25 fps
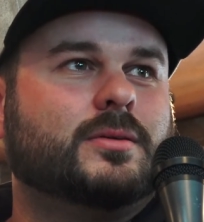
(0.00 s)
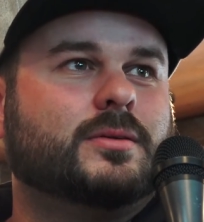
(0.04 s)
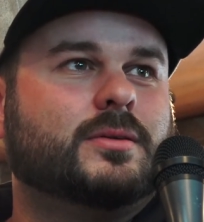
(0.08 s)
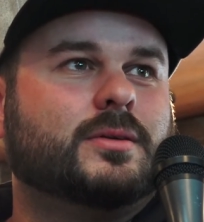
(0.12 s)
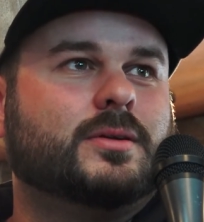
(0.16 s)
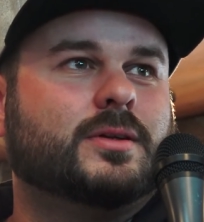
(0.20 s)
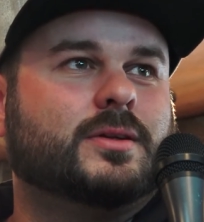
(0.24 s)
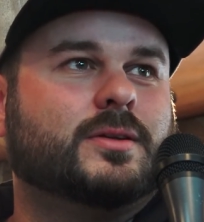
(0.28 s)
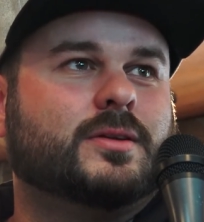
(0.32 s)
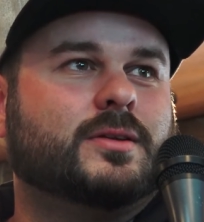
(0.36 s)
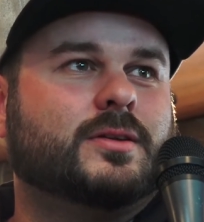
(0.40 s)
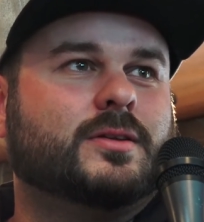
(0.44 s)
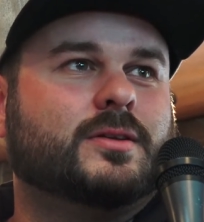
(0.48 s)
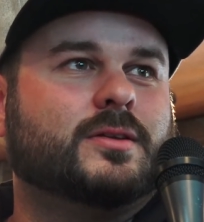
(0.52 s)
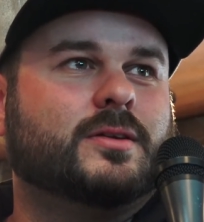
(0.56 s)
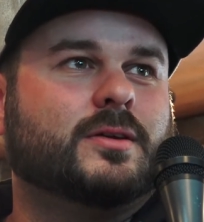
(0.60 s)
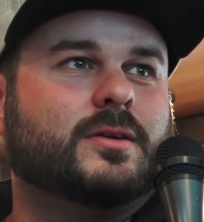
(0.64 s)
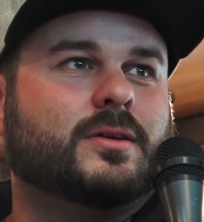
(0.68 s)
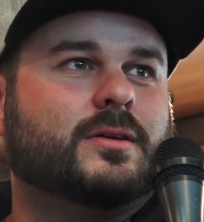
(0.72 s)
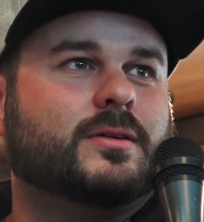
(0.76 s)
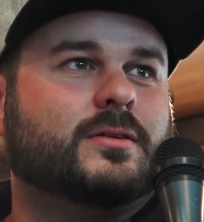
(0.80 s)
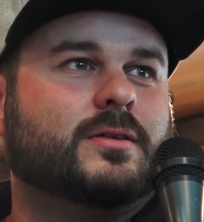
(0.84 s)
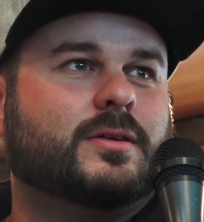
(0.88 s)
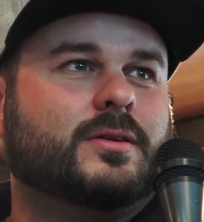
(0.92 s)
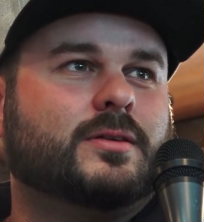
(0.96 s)
It's
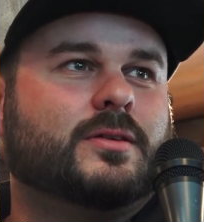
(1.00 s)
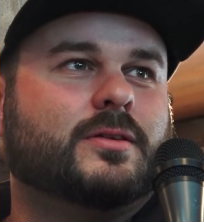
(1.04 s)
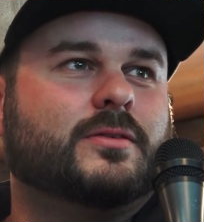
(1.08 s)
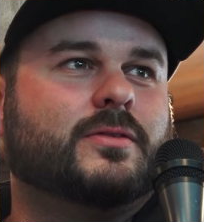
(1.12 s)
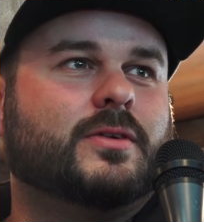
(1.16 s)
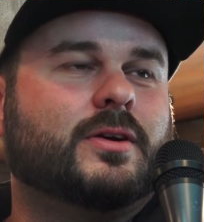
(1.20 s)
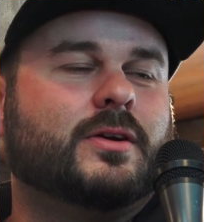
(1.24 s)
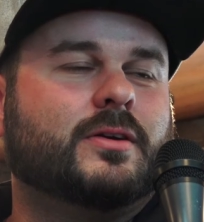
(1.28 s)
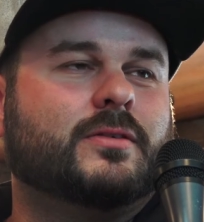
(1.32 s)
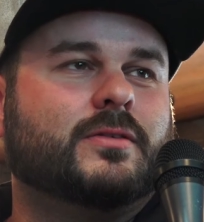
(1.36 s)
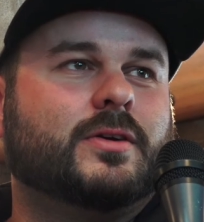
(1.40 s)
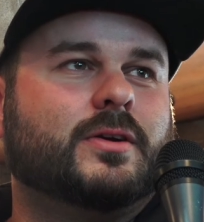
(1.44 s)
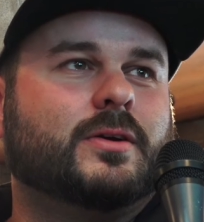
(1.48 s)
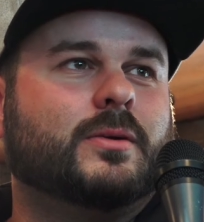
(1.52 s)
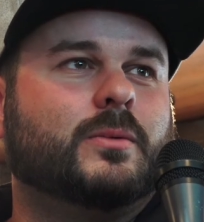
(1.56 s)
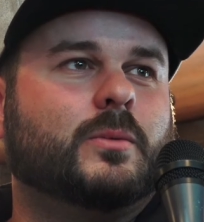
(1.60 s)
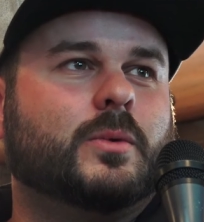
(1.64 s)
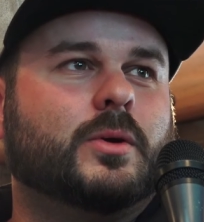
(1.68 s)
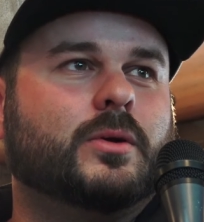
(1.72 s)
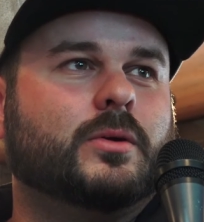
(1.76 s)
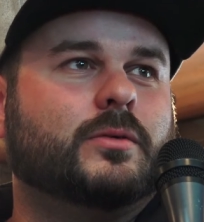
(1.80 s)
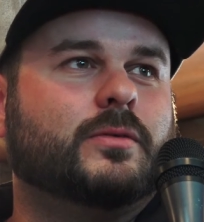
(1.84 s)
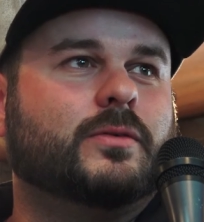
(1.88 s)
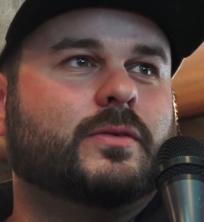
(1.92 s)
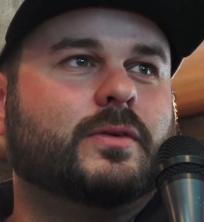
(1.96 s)
a very, very
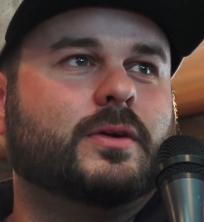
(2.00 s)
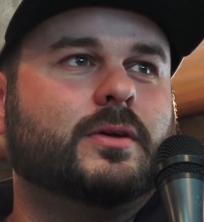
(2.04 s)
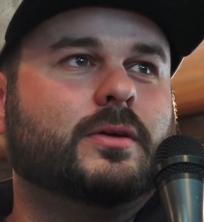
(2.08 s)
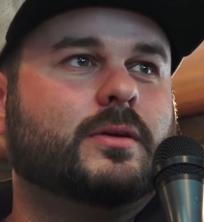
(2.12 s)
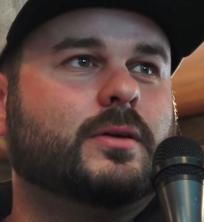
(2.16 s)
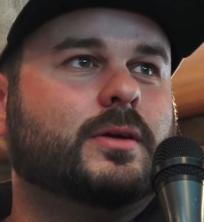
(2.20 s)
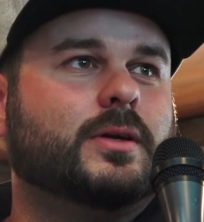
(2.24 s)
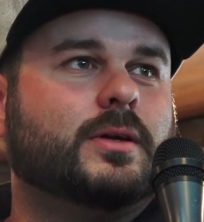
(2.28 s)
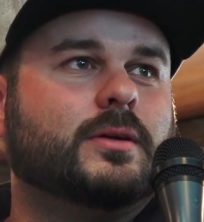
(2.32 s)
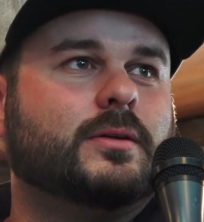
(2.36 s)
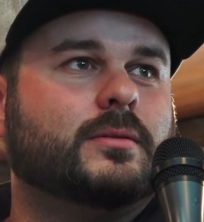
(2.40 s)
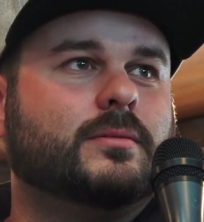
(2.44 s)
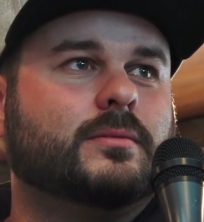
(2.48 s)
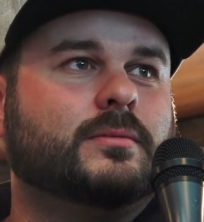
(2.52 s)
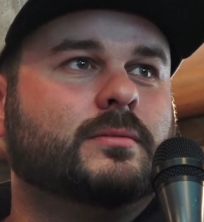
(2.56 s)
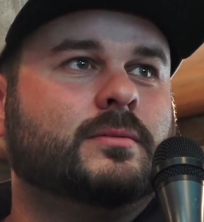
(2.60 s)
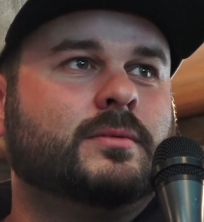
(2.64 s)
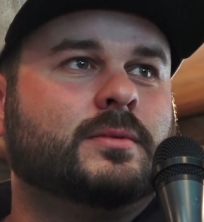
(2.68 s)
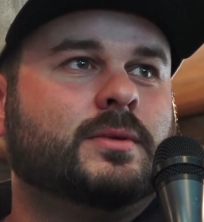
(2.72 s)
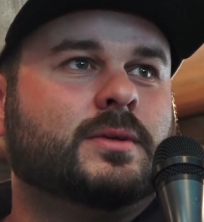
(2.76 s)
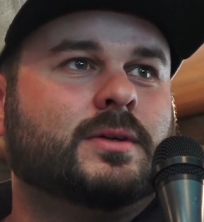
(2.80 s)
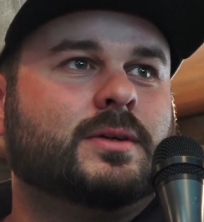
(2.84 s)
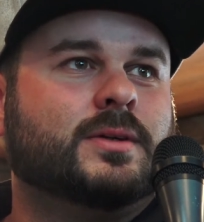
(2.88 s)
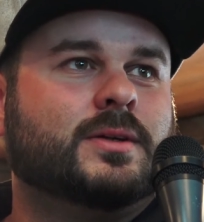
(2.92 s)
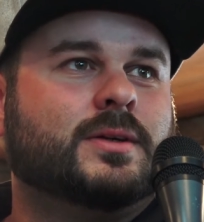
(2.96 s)
weird feeling, and
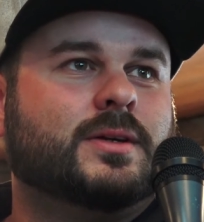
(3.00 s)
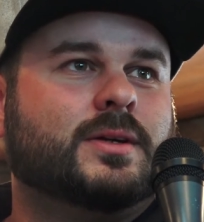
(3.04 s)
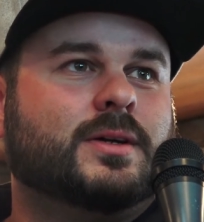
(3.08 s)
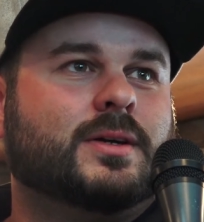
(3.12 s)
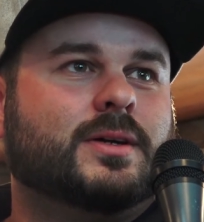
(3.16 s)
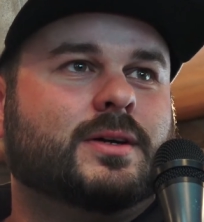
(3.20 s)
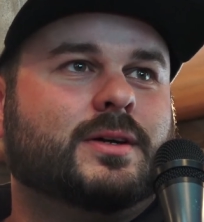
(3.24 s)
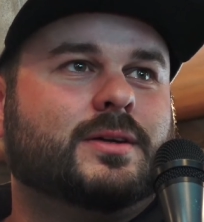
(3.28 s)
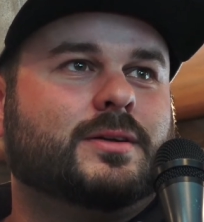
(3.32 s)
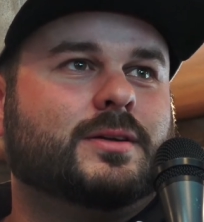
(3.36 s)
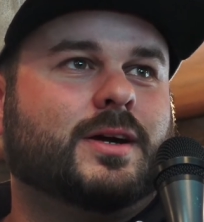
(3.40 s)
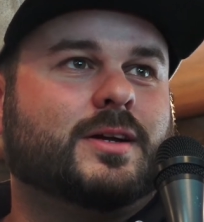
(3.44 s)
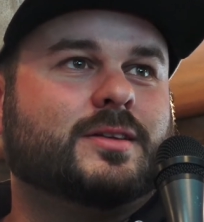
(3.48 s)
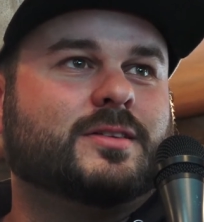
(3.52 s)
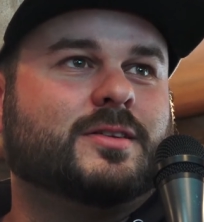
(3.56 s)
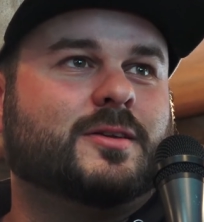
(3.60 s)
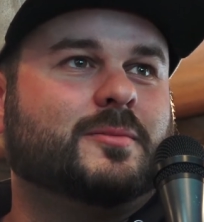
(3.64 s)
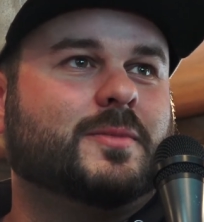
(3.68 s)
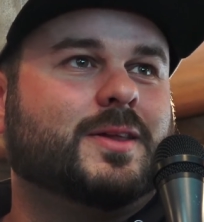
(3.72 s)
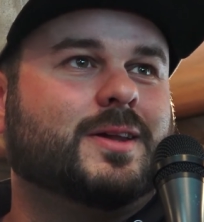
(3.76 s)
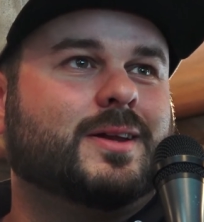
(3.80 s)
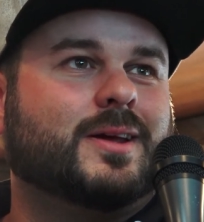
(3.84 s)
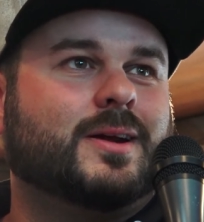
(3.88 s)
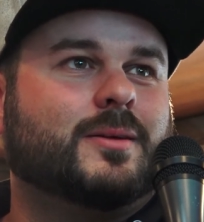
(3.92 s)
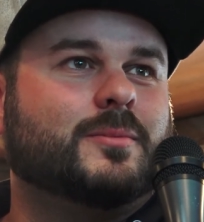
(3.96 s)
not
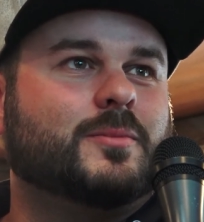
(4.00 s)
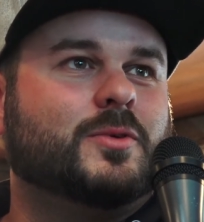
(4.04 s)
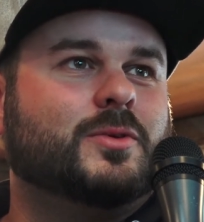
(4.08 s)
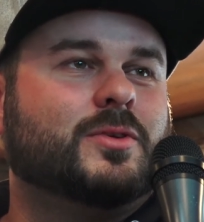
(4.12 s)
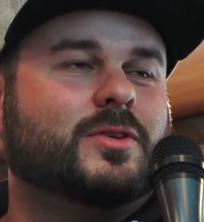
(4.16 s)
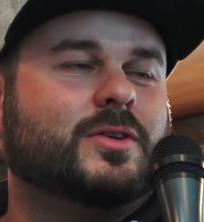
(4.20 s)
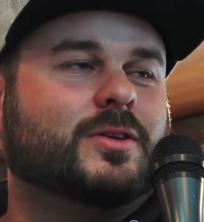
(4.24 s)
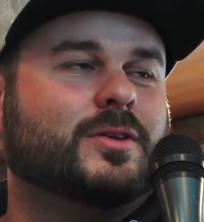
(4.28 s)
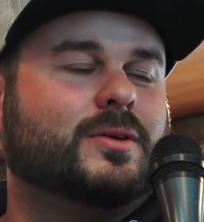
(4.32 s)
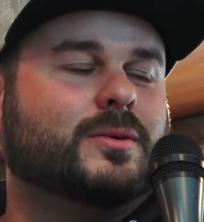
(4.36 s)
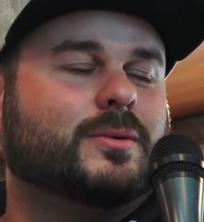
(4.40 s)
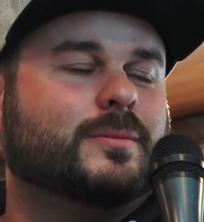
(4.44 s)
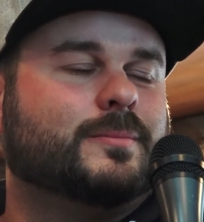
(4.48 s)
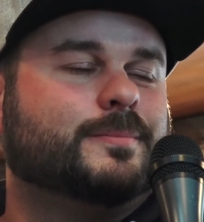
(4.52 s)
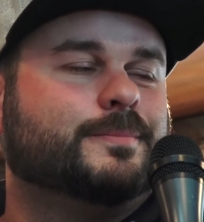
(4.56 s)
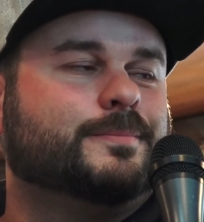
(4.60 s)
something that I'm used to.